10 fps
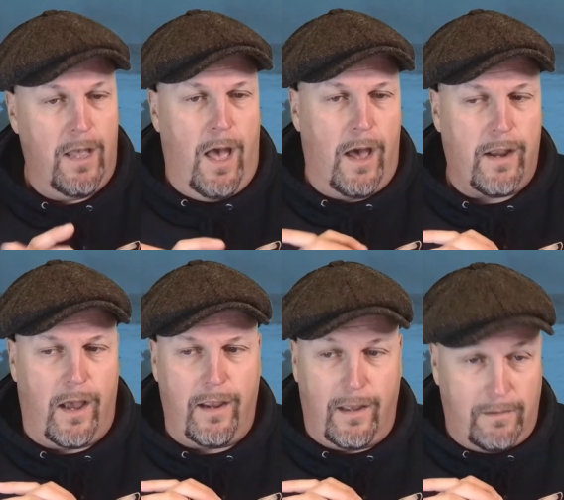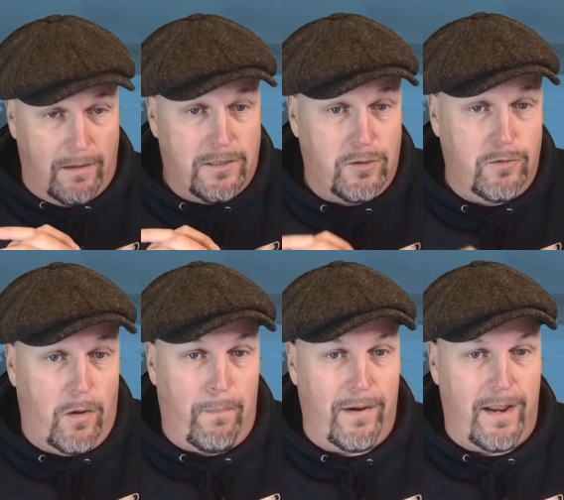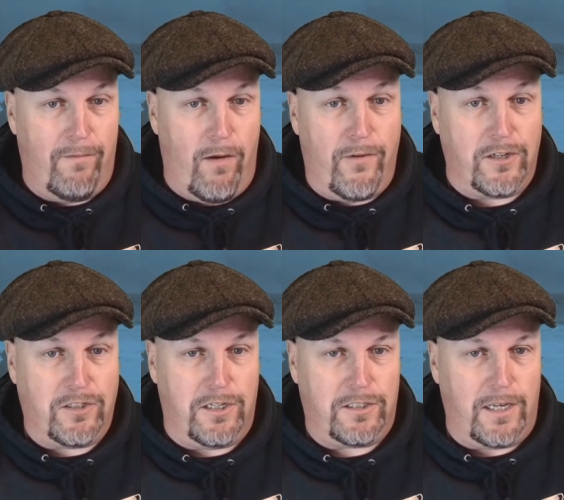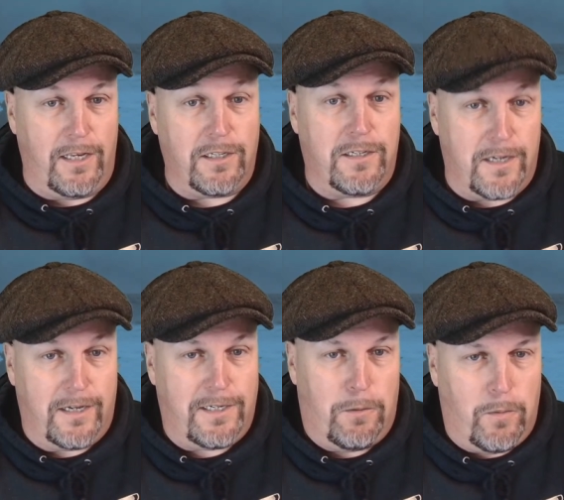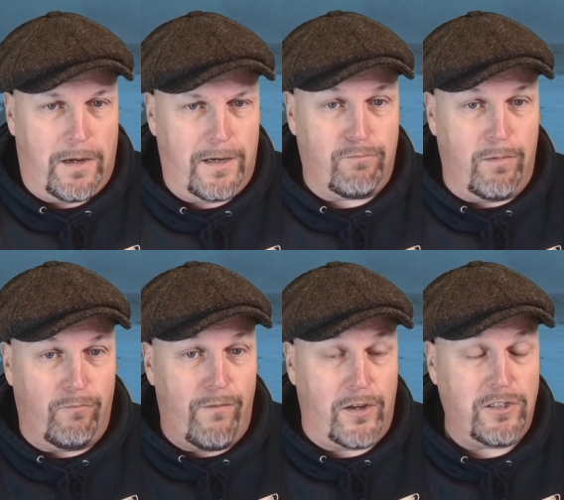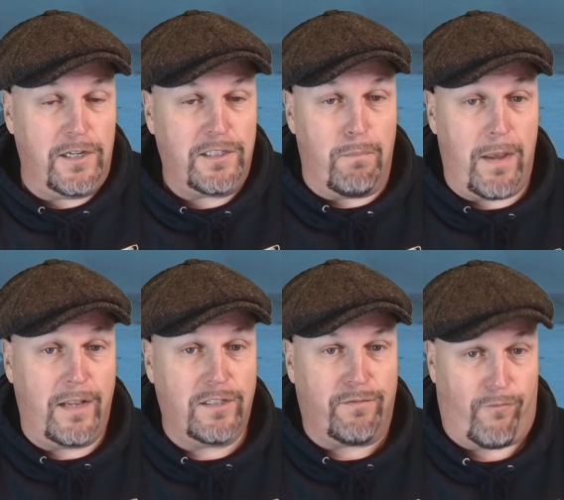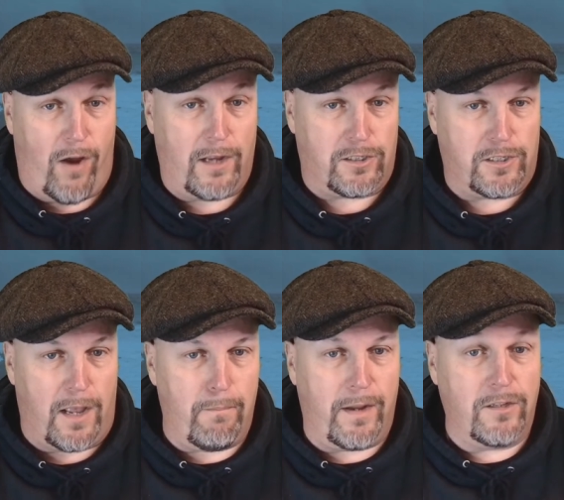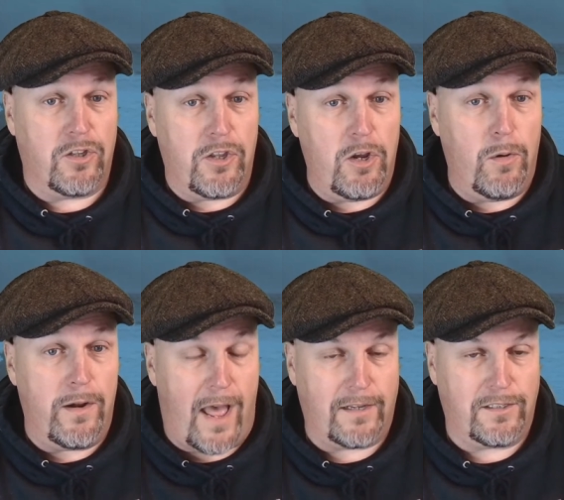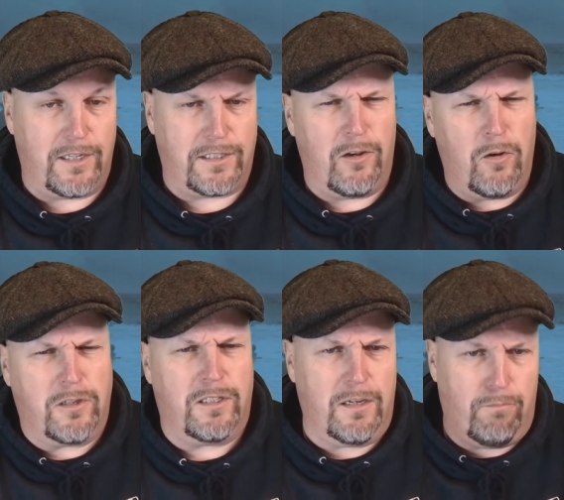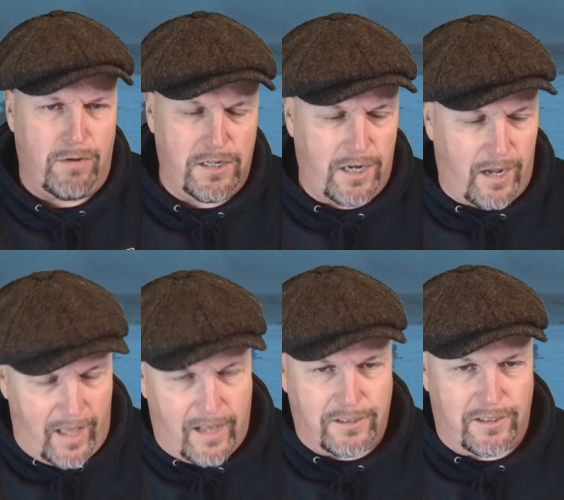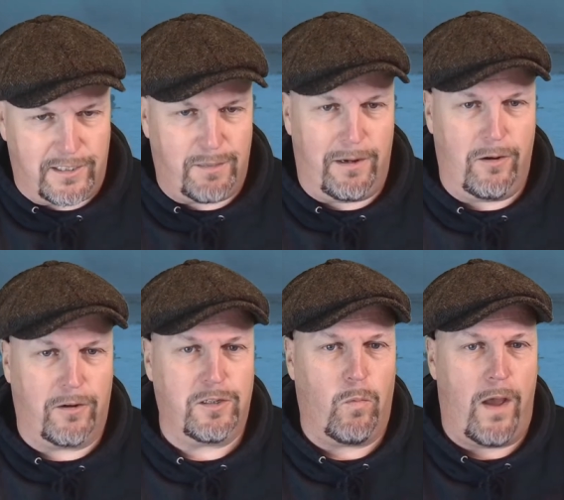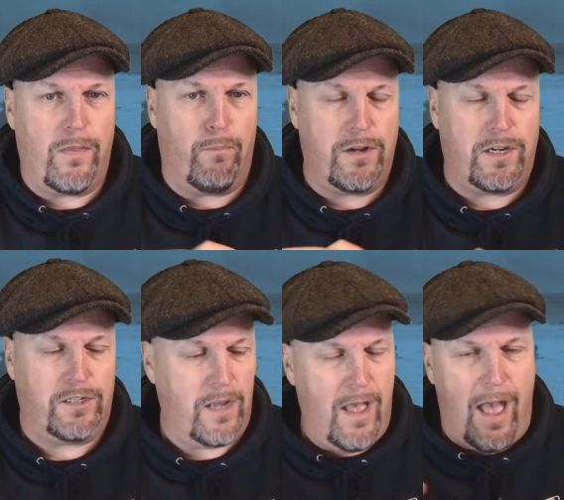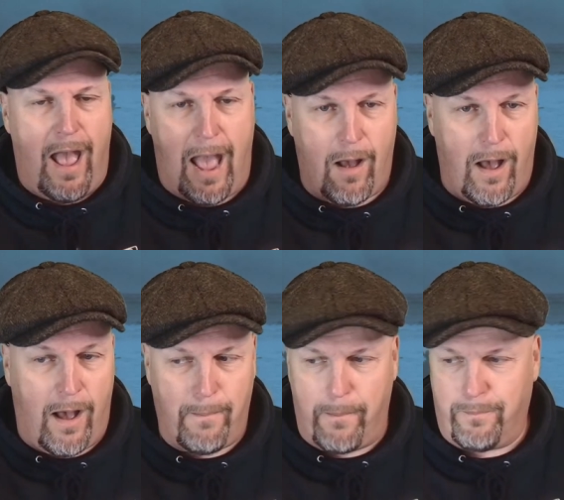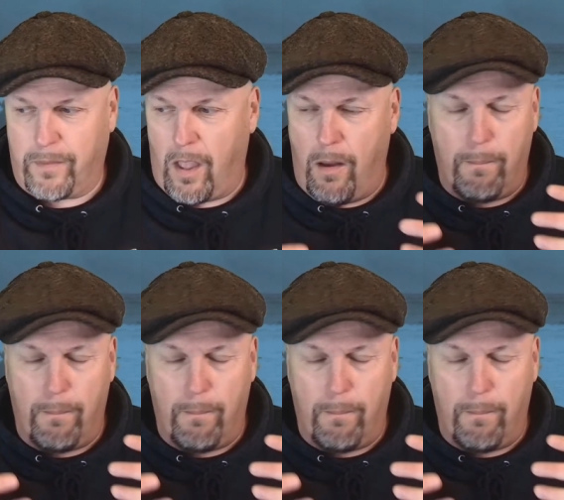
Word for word: and I do not believe revisionist is a dirty word. Revisionist means fresh, it means new analysis. It looks at the British class system, it looks at where the British uh, um, uh,